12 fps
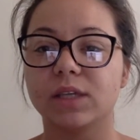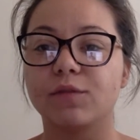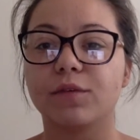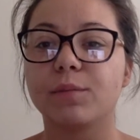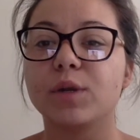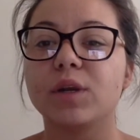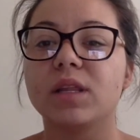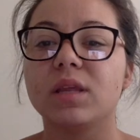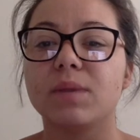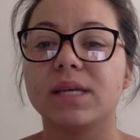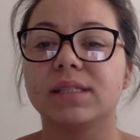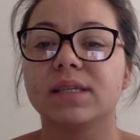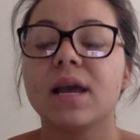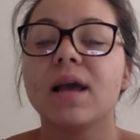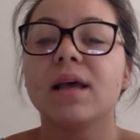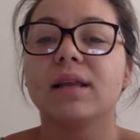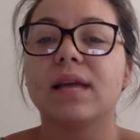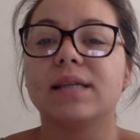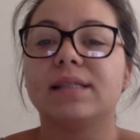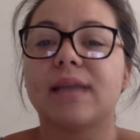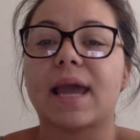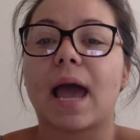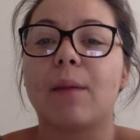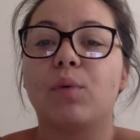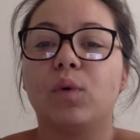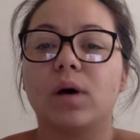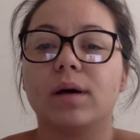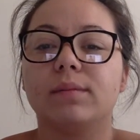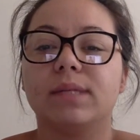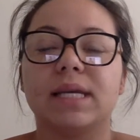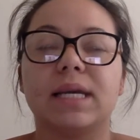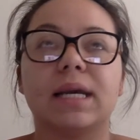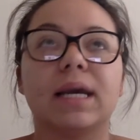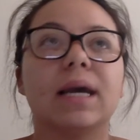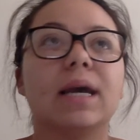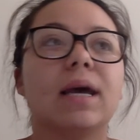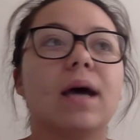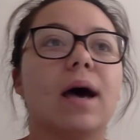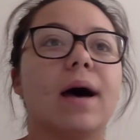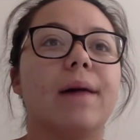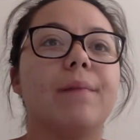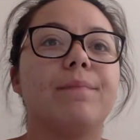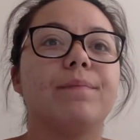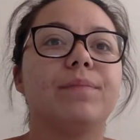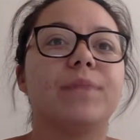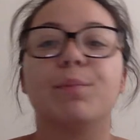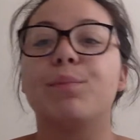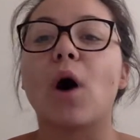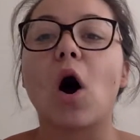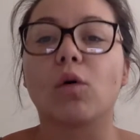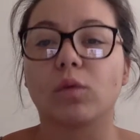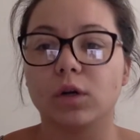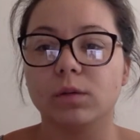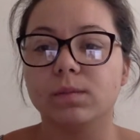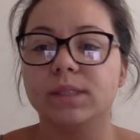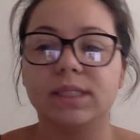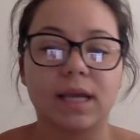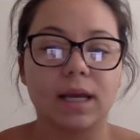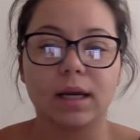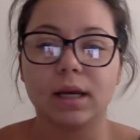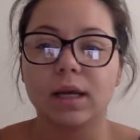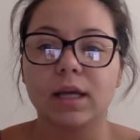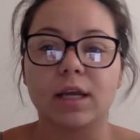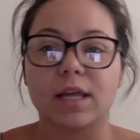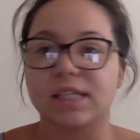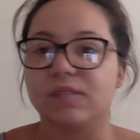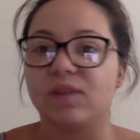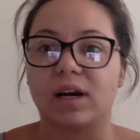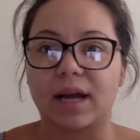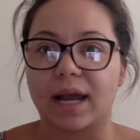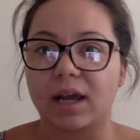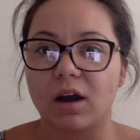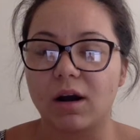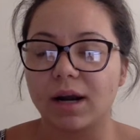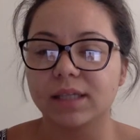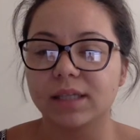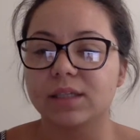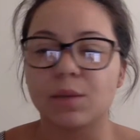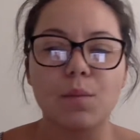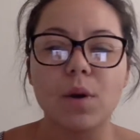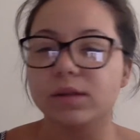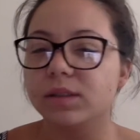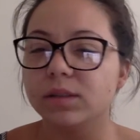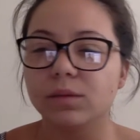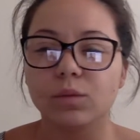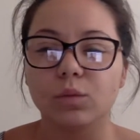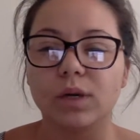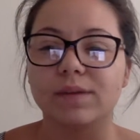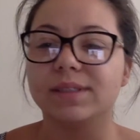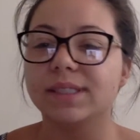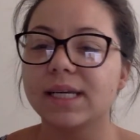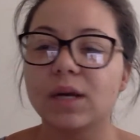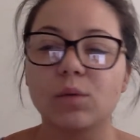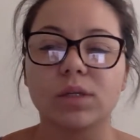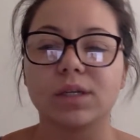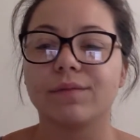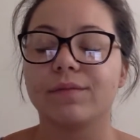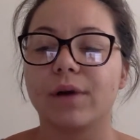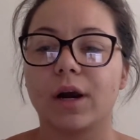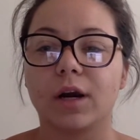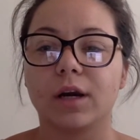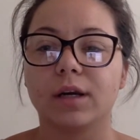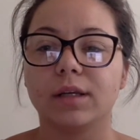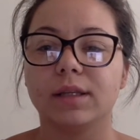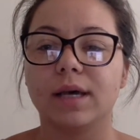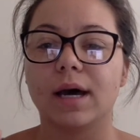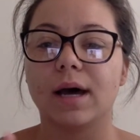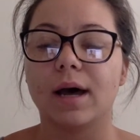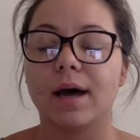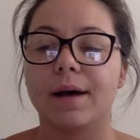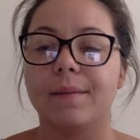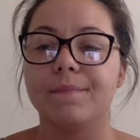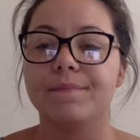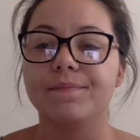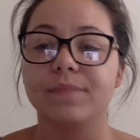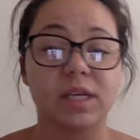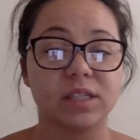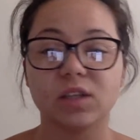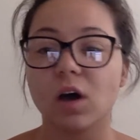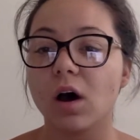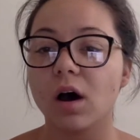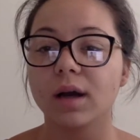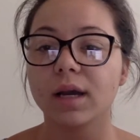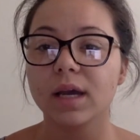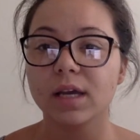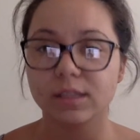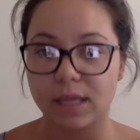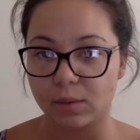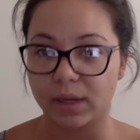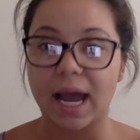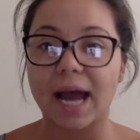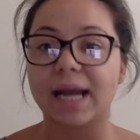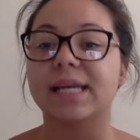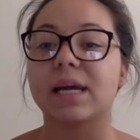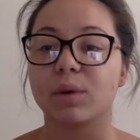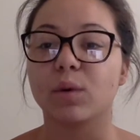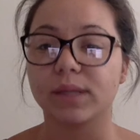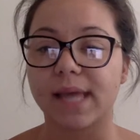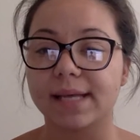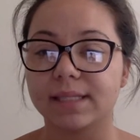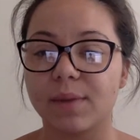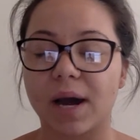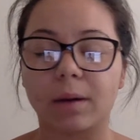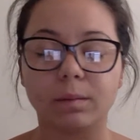So for Beauty and the Beast, let's say I pull up the ballroom scene. That's very iconic. So most would have seen it, would have heard the song, so they would kind of tell me what that's about.